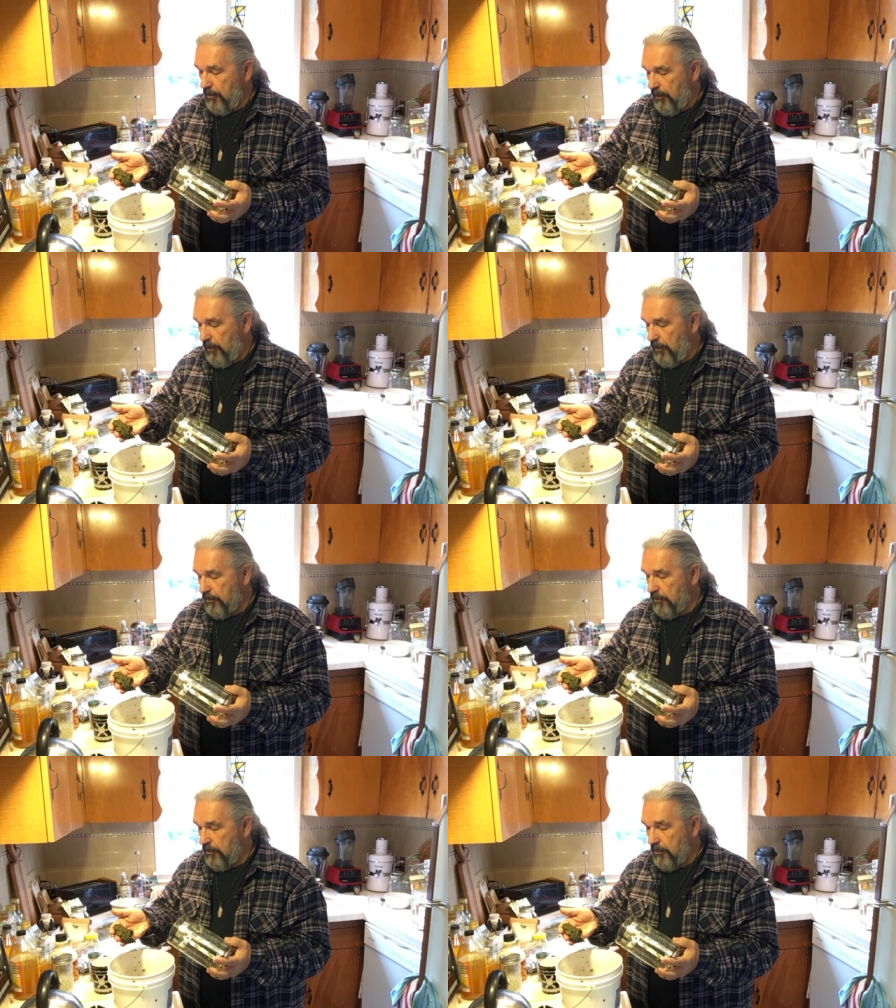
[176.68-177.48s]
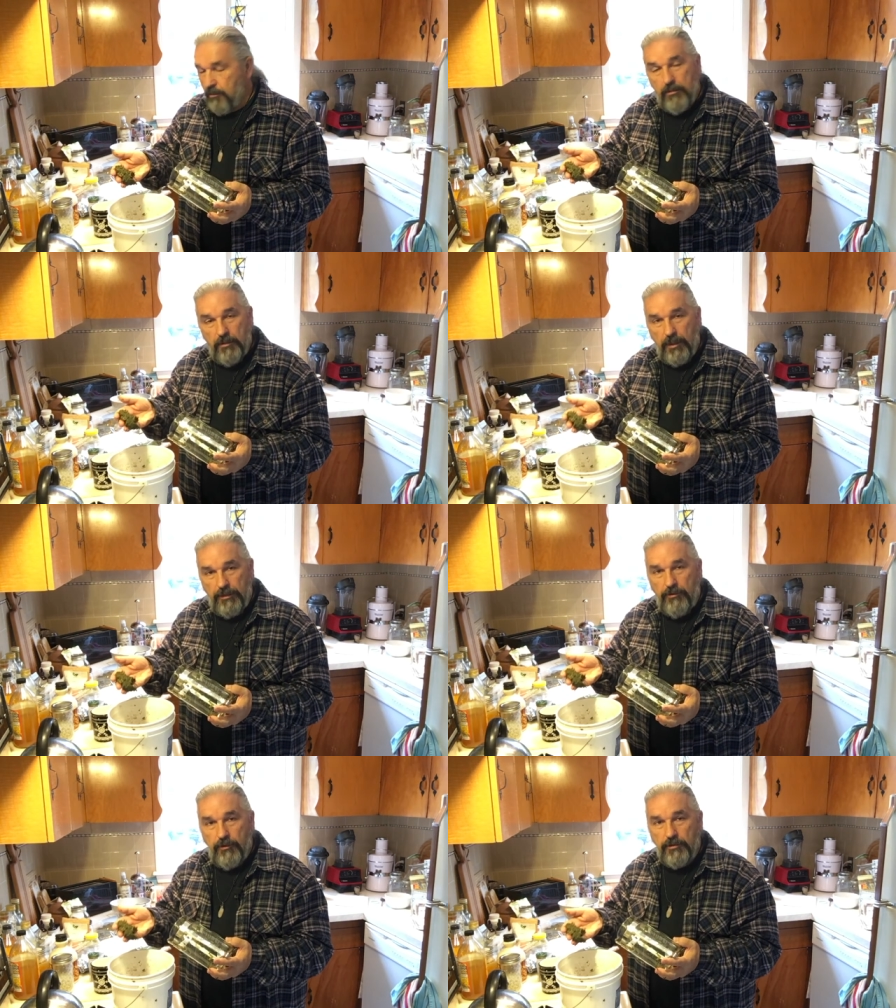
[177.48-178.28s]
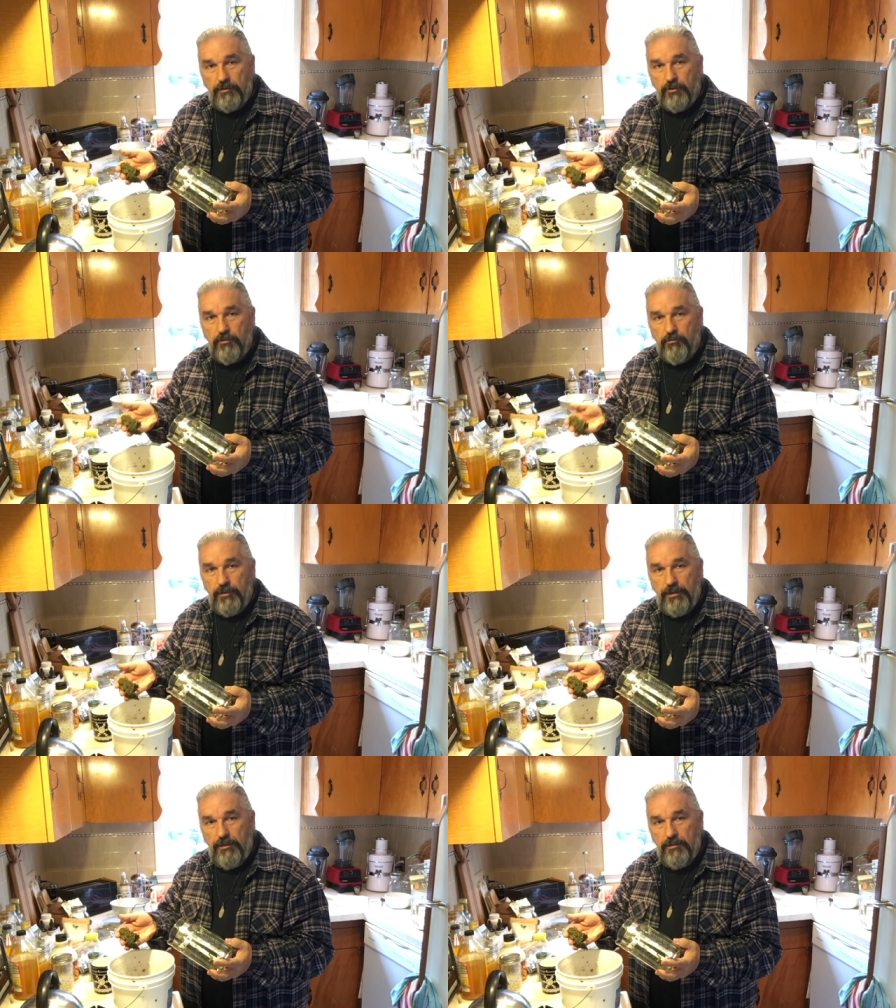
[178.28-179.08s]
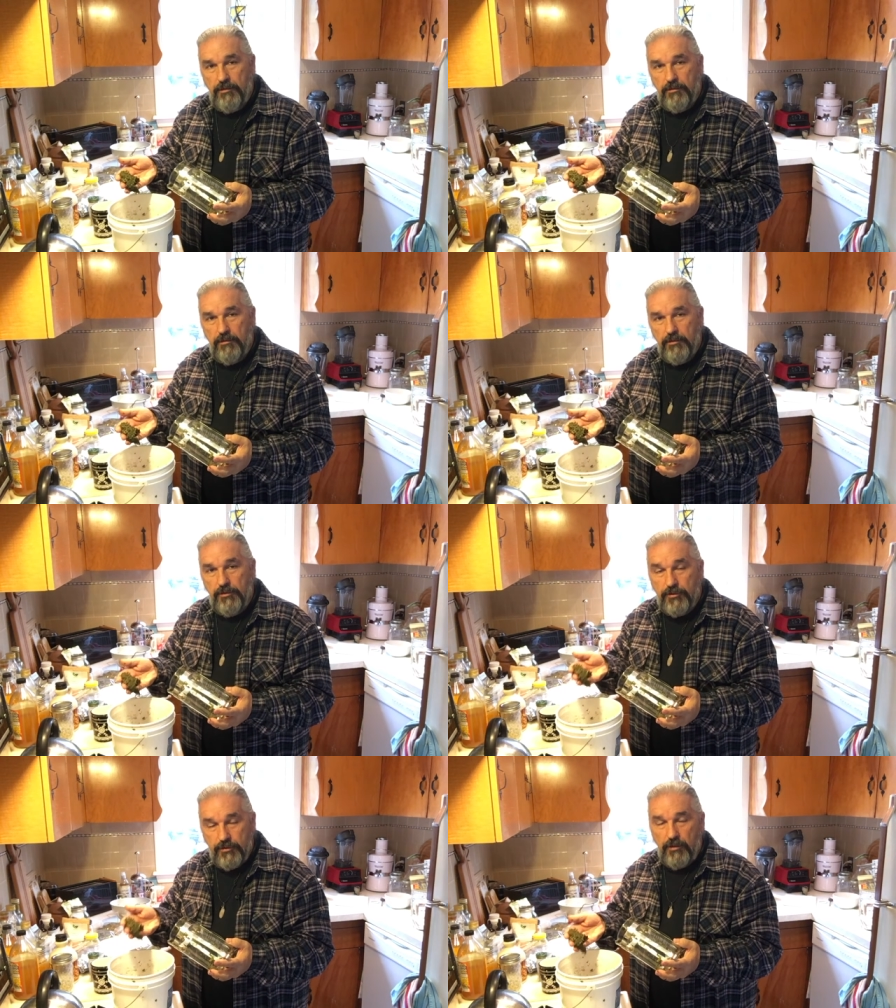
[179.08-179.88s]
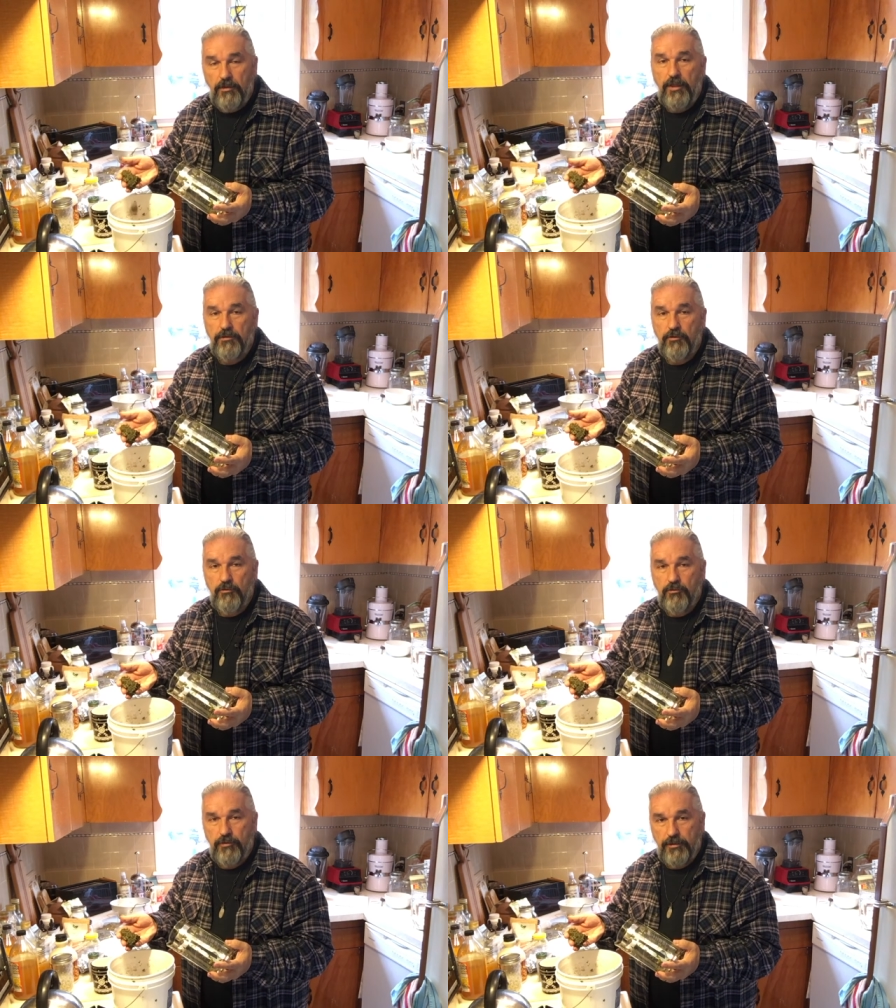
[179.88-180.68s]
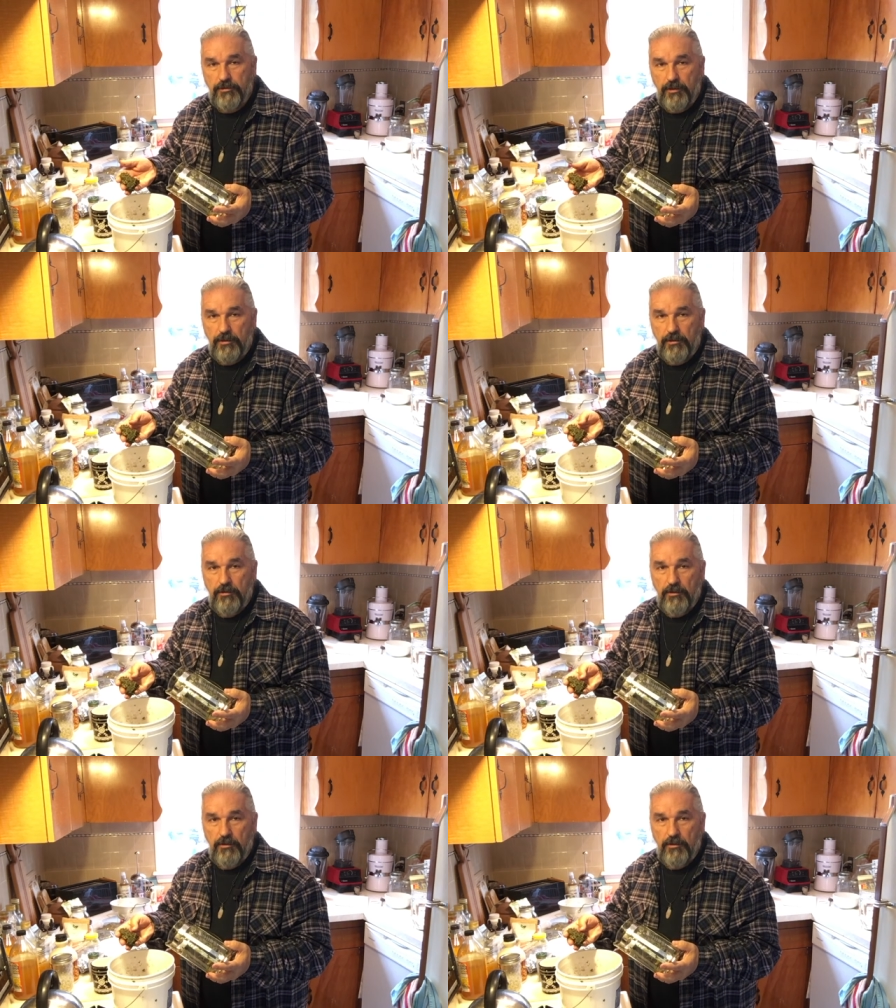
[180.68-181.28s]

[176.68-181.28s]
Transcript: and anything that's green still has nutrients in it.